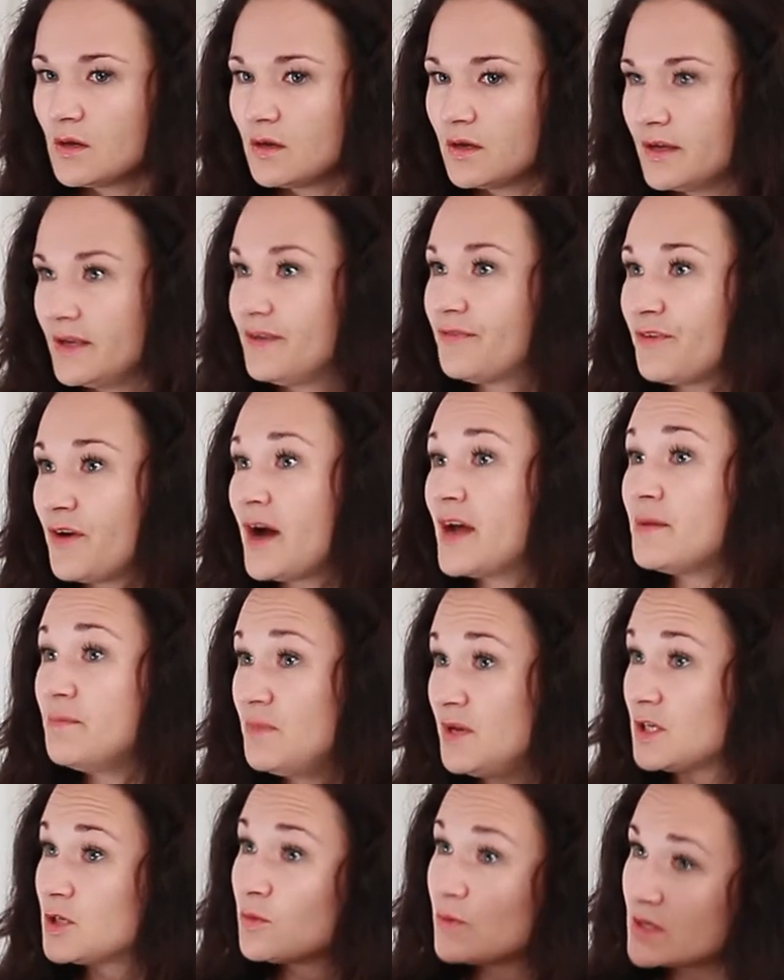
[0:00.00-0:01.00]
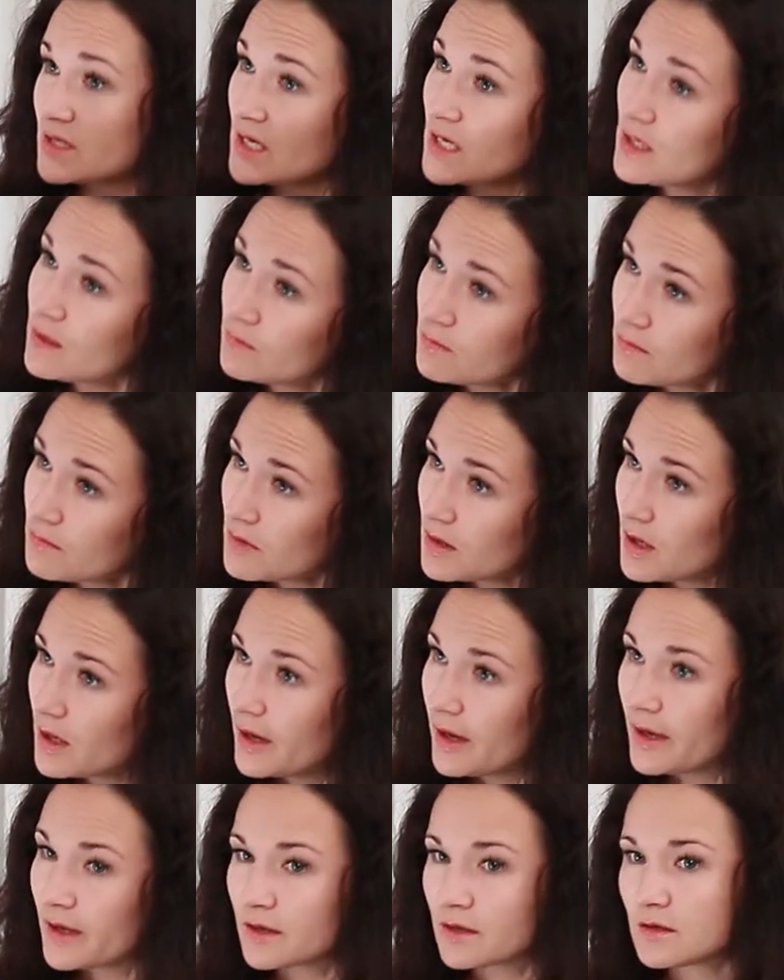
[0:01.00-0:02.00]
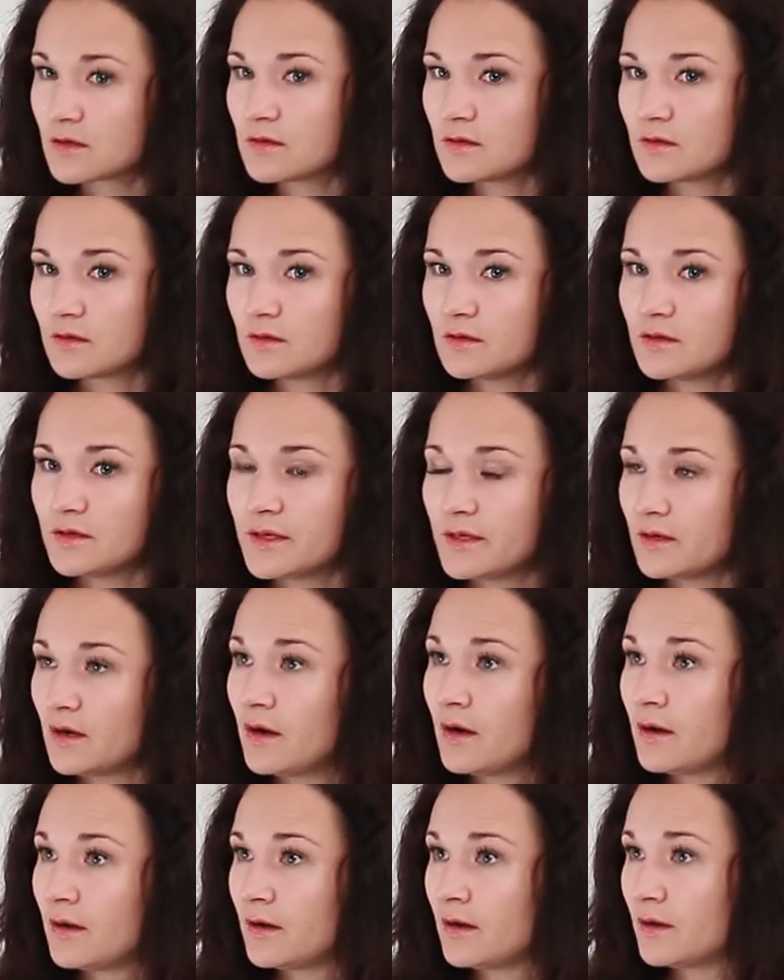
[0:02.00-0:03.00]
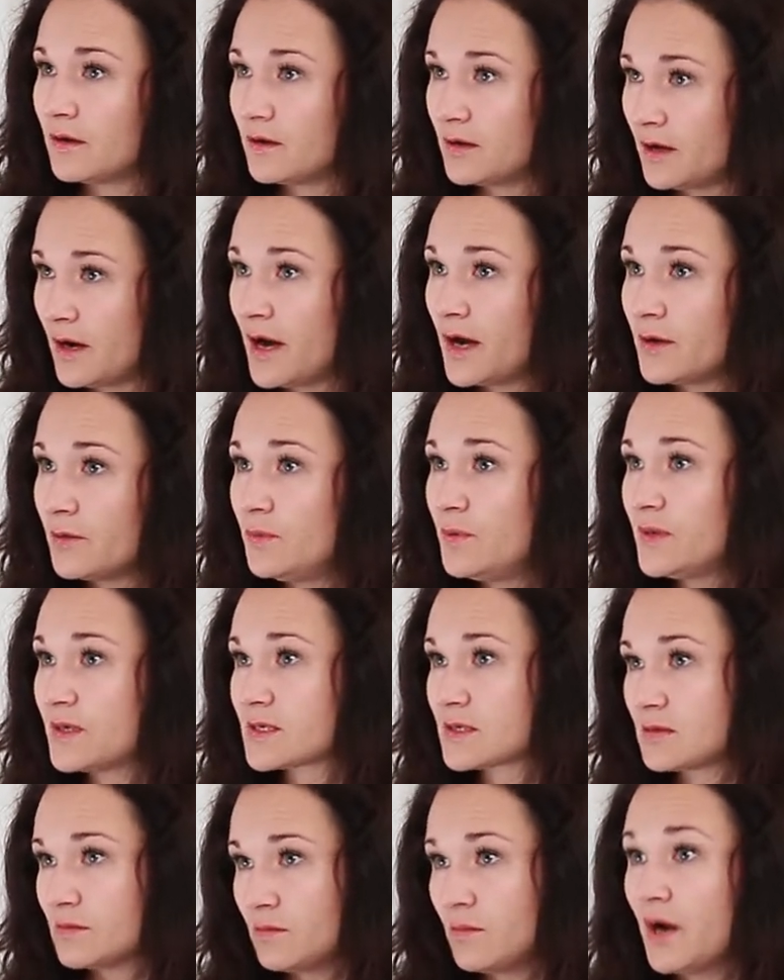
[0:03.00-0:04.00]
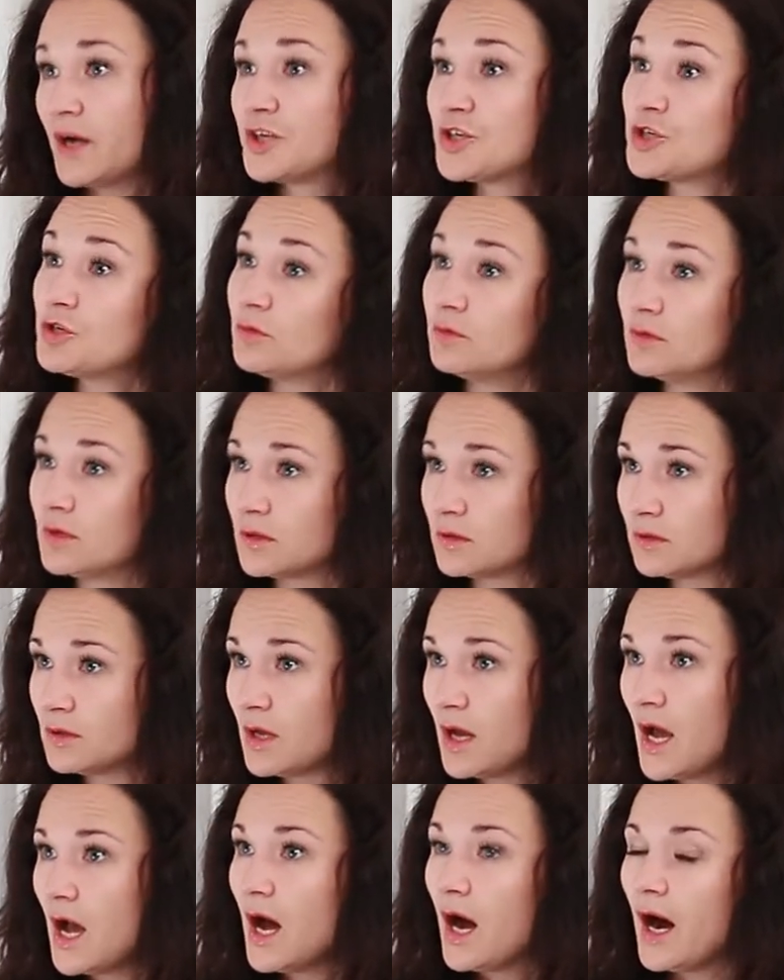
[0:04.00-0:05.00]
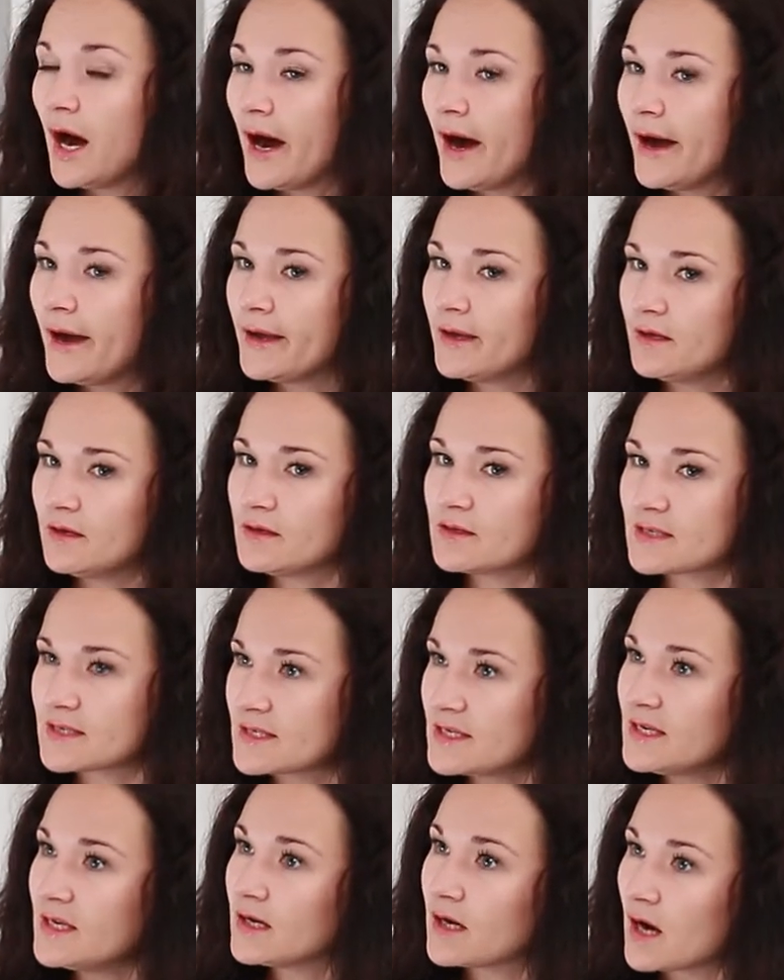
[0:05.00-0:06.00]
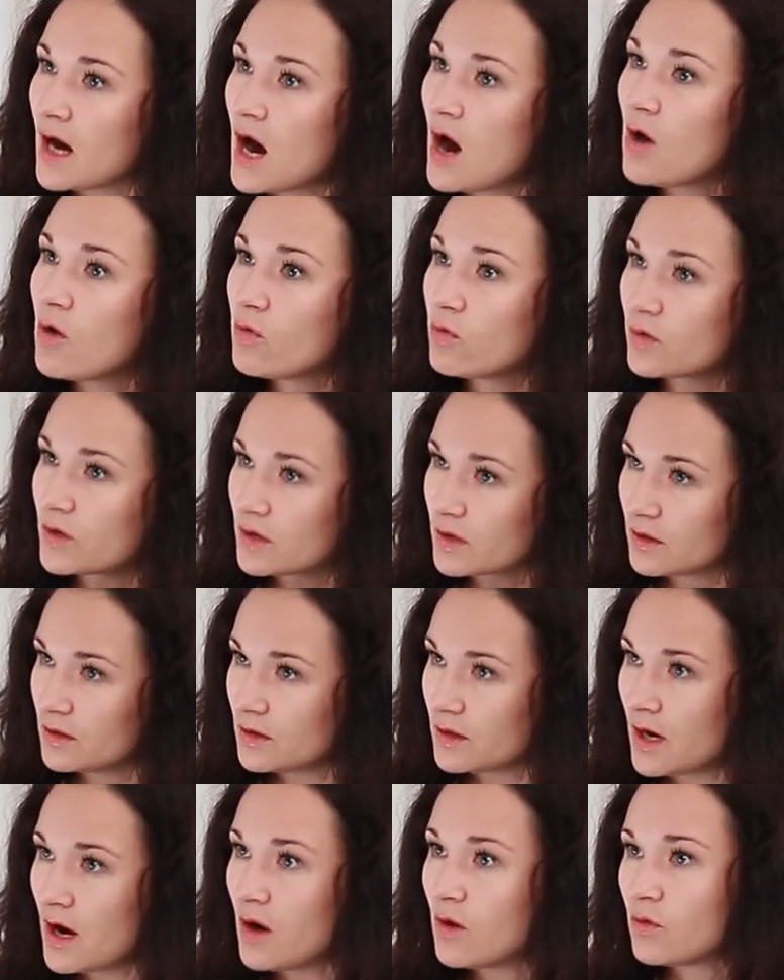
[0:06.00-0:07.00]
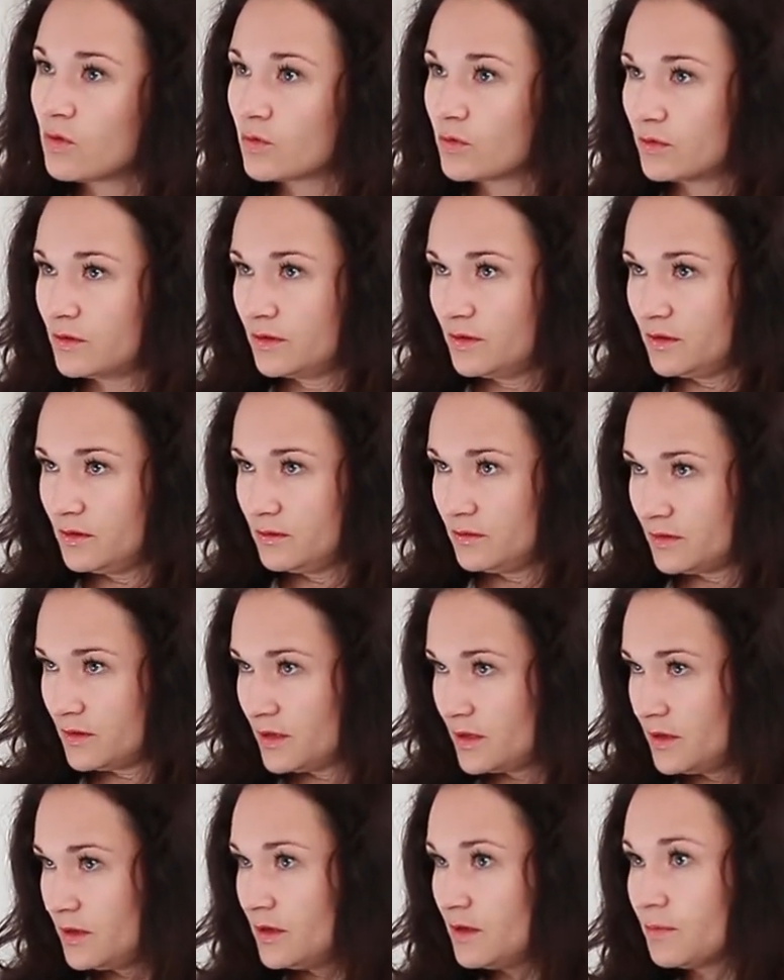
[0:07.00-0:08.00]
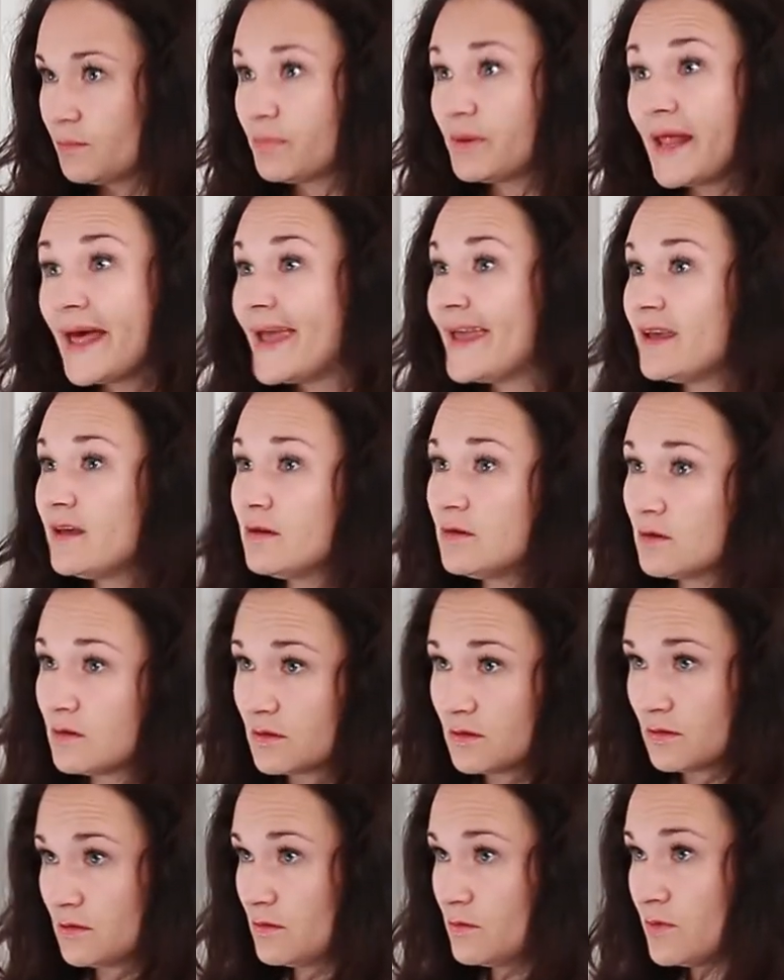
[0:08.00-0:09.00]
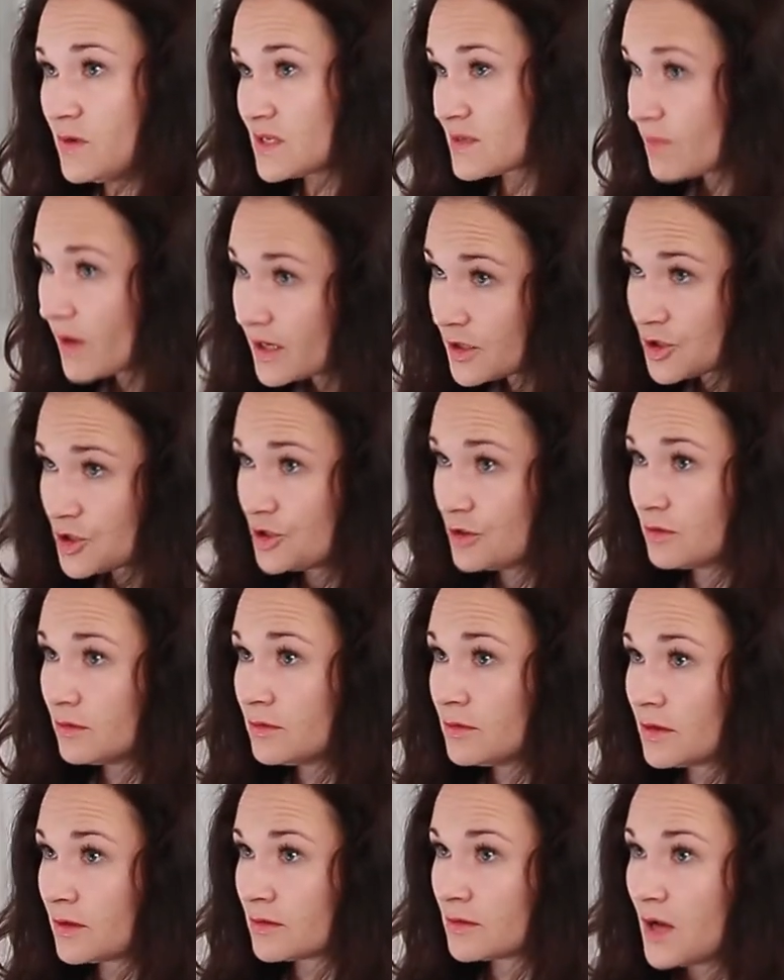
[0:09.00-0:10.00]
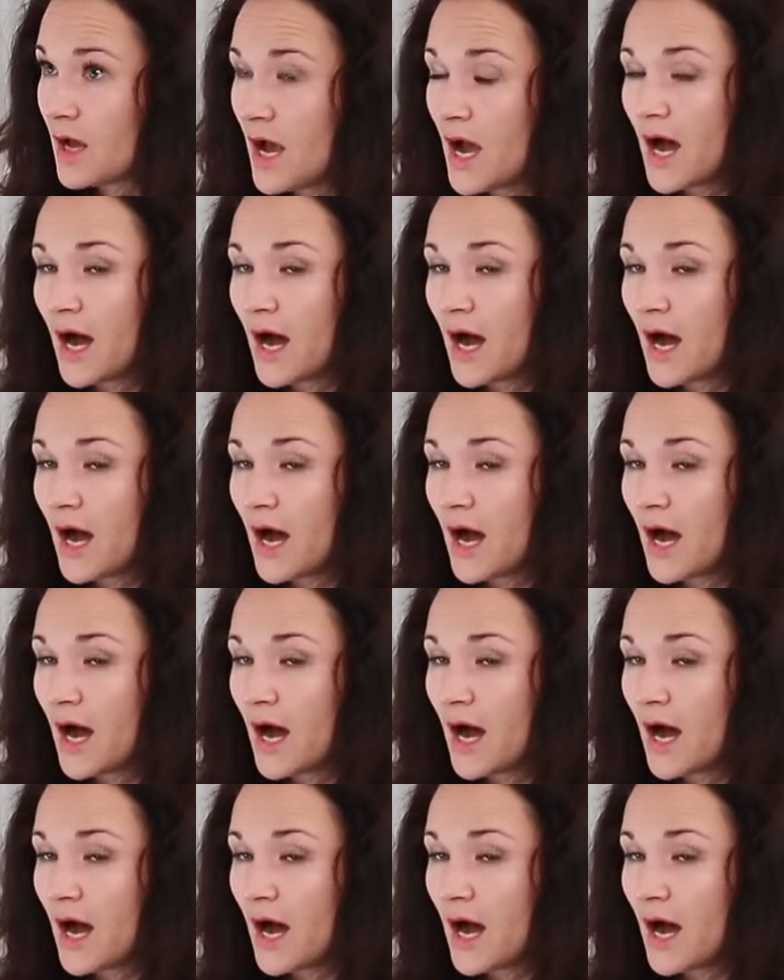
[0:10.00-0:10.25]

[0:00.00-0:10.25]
if I meet with him and I with my children, I see how he play with my children.